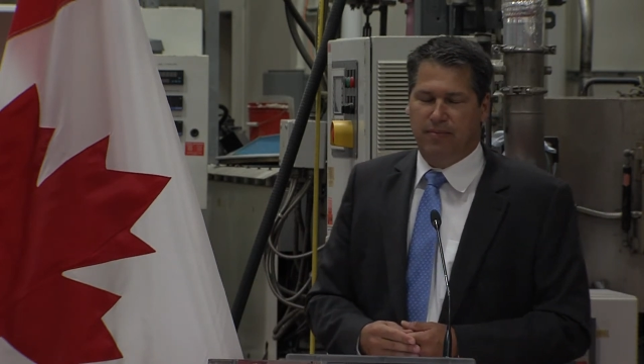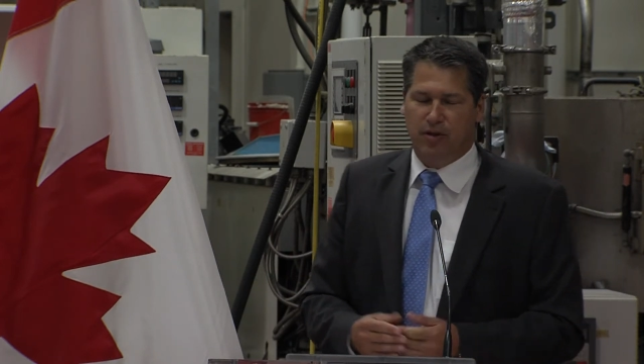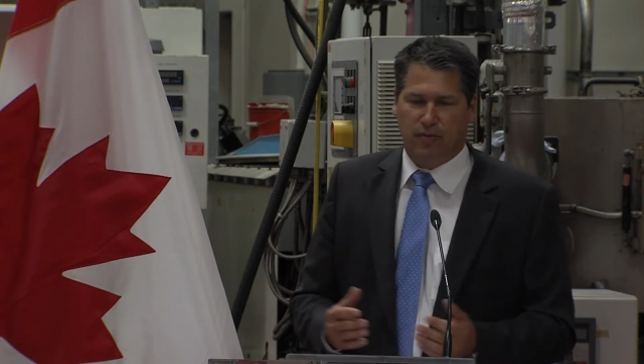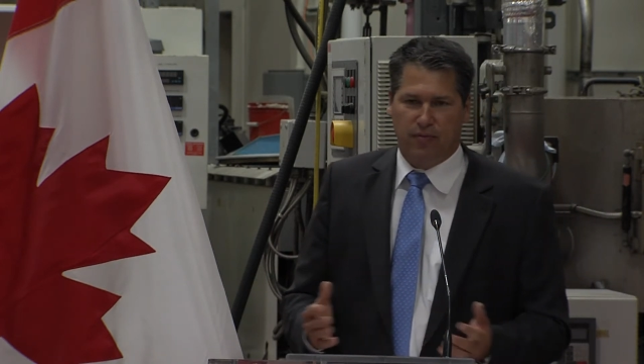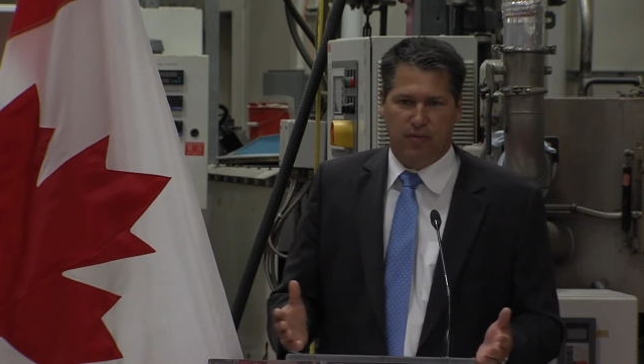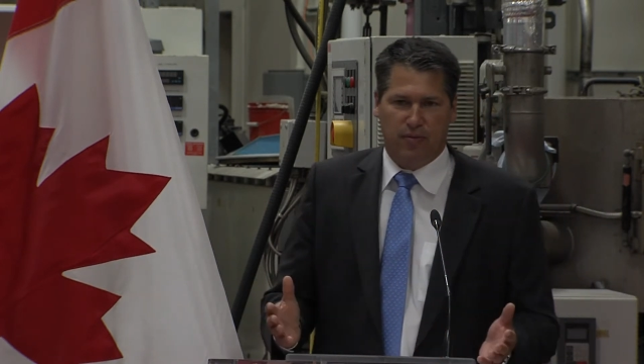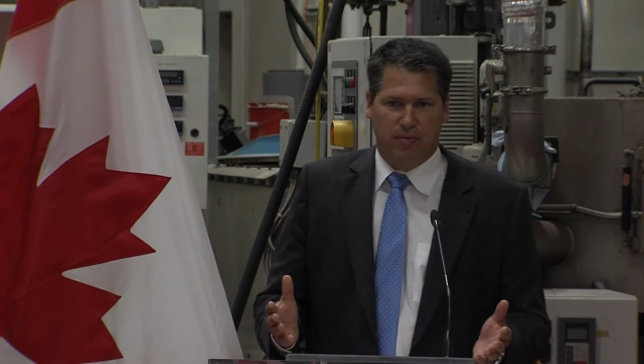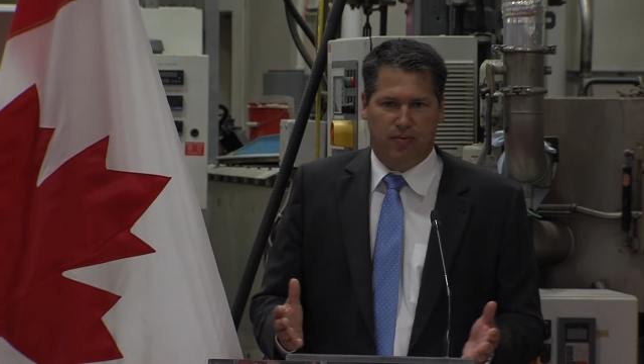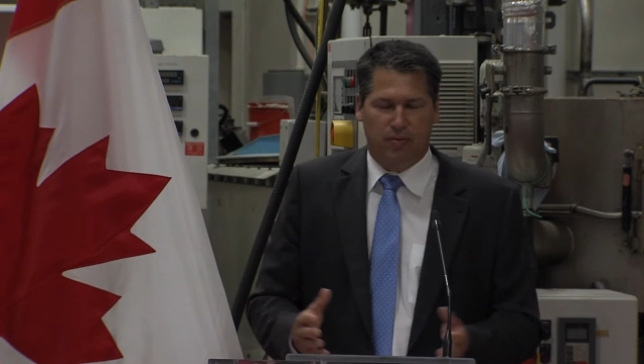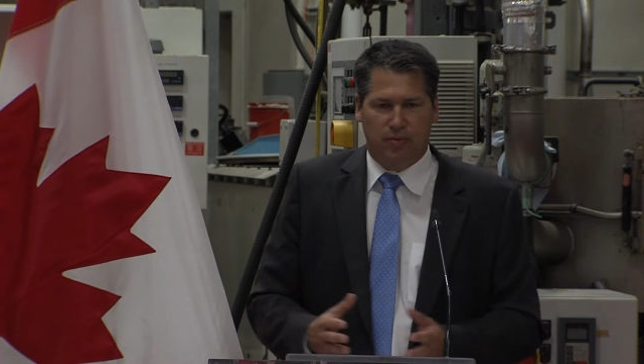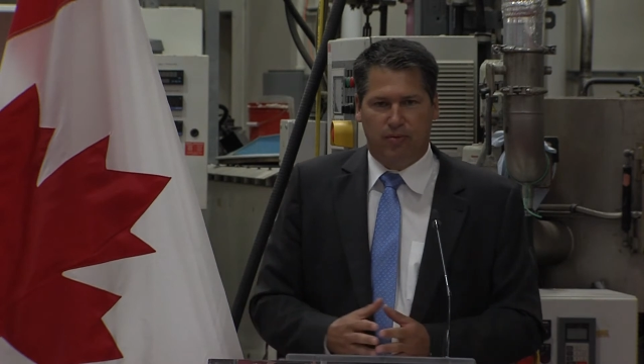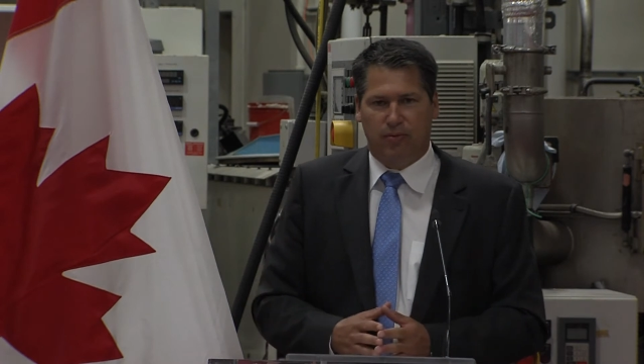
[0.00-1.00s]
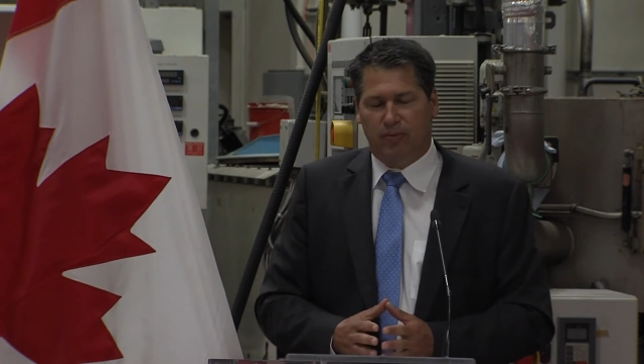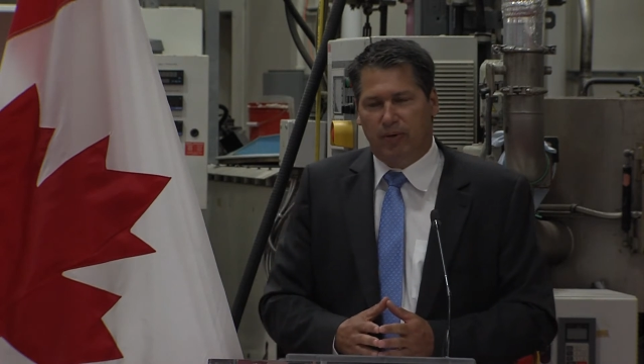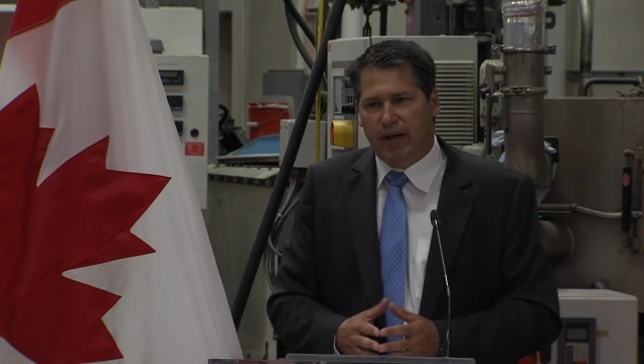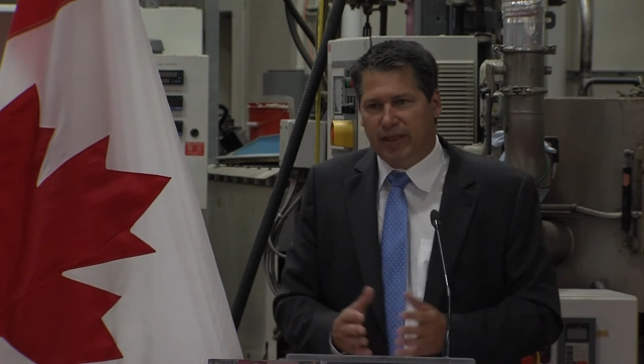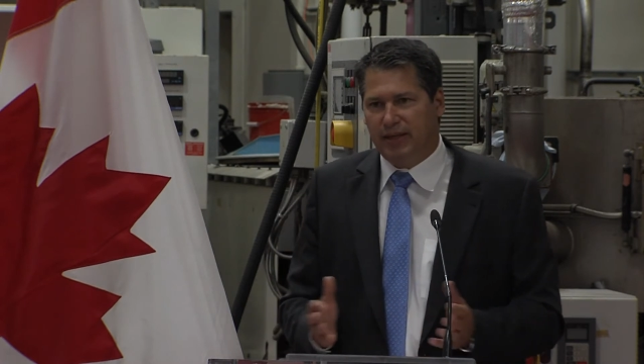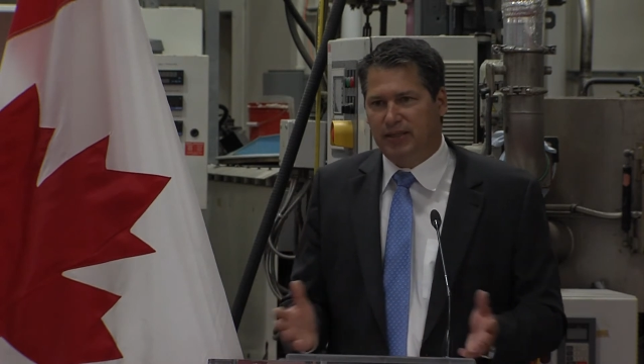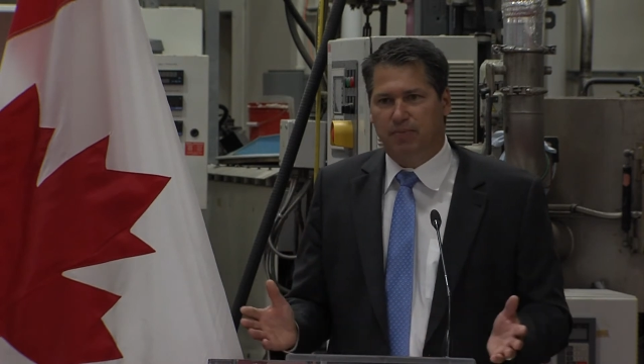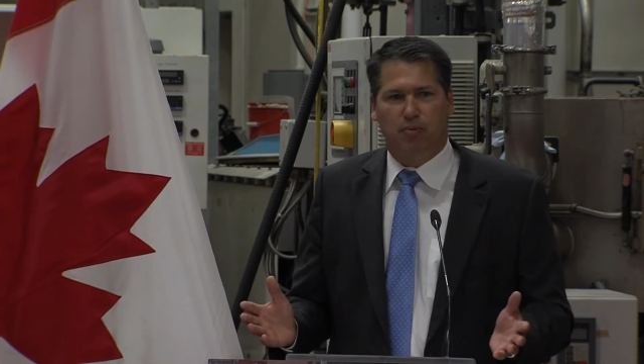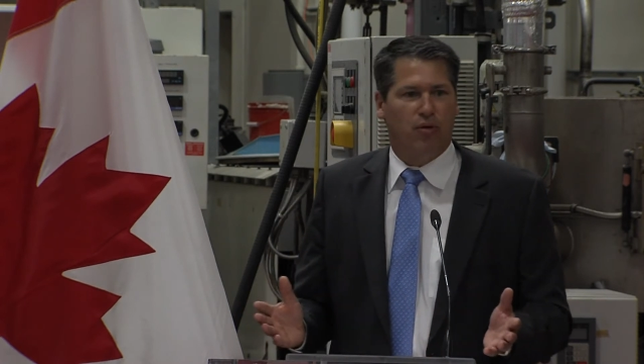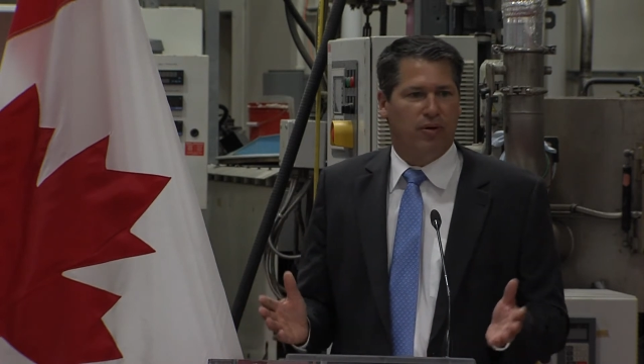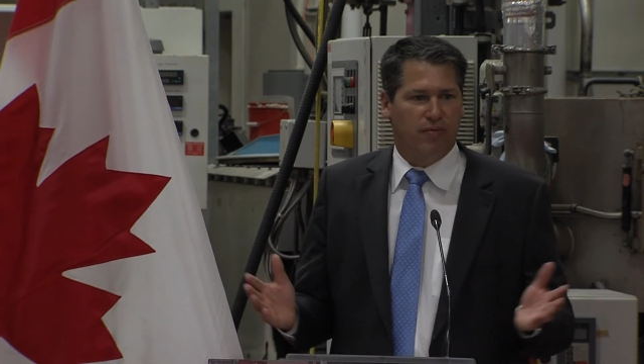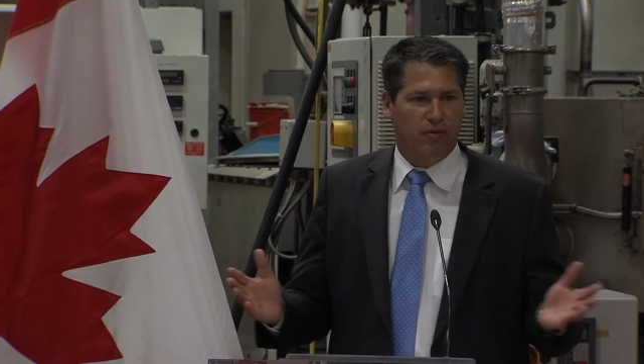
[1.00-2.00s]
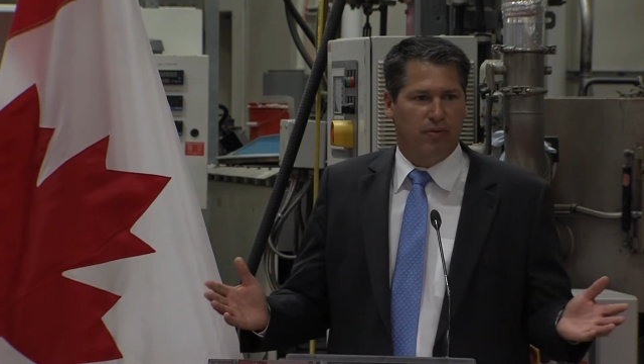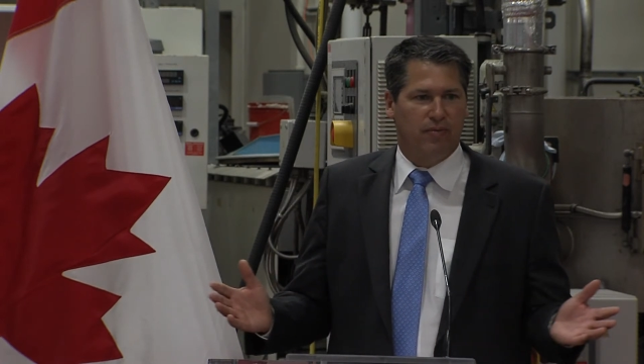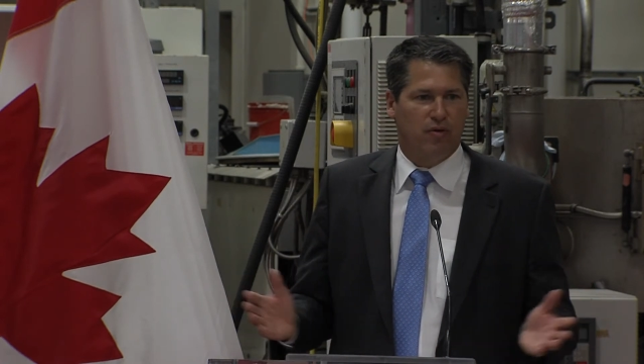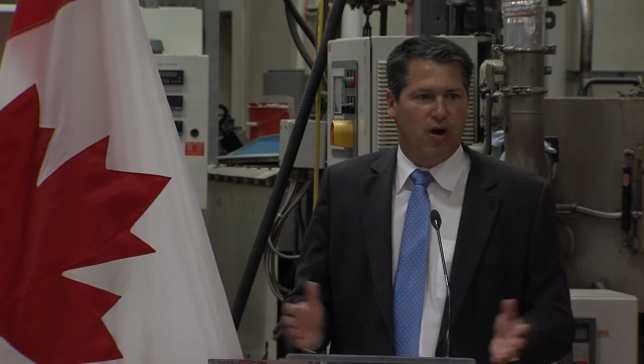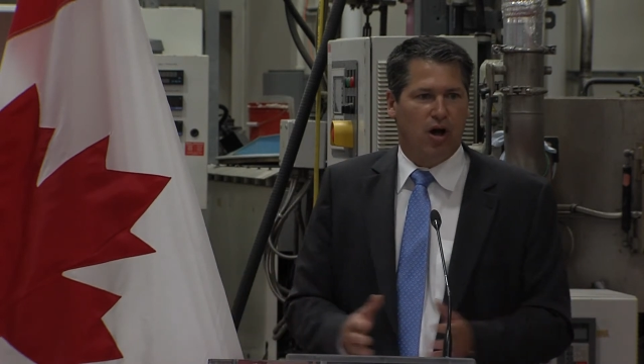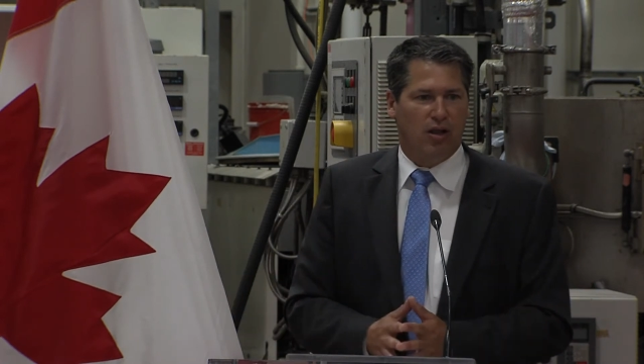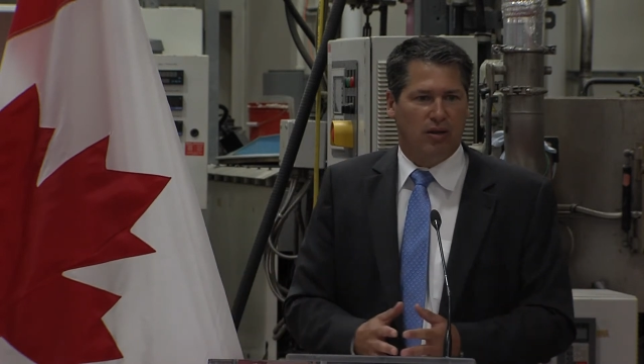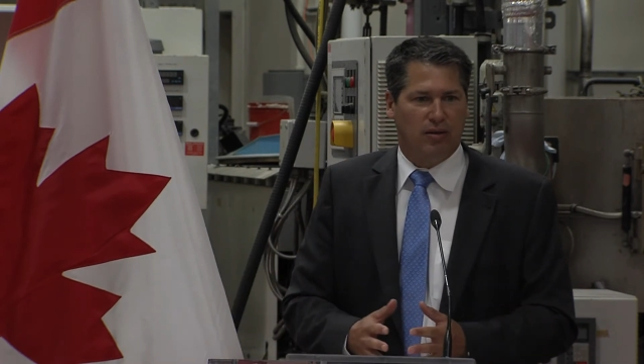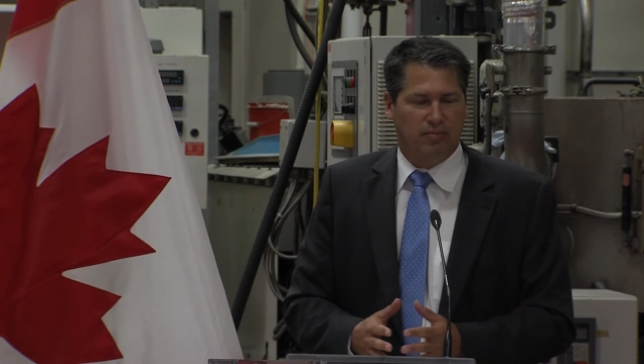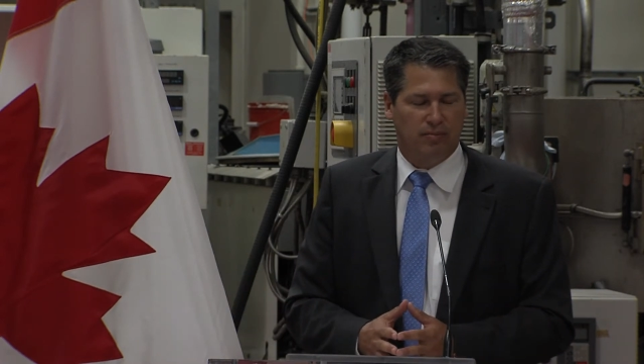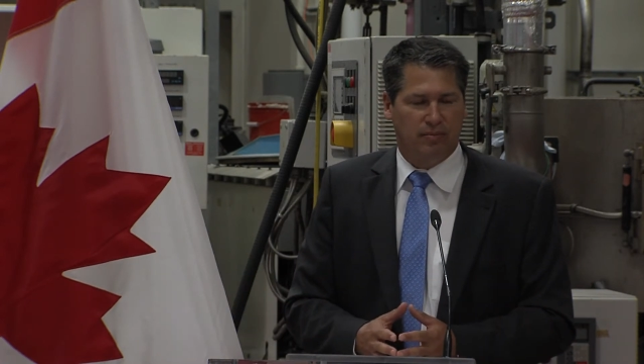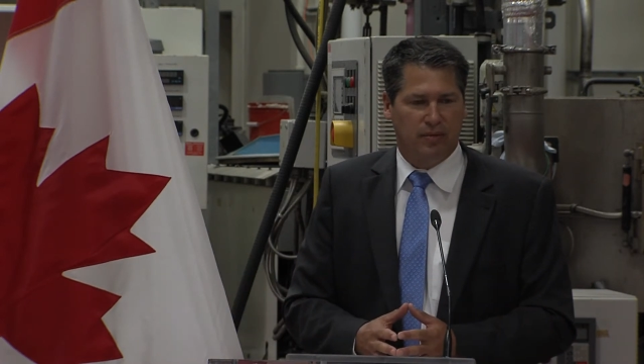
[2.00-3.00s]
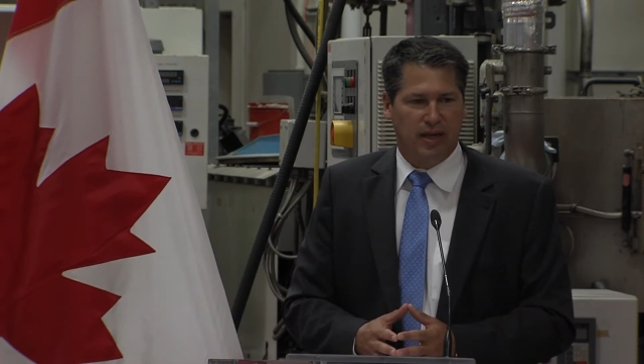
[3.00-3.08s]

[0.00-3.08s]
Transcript: you know, for I think it's important for all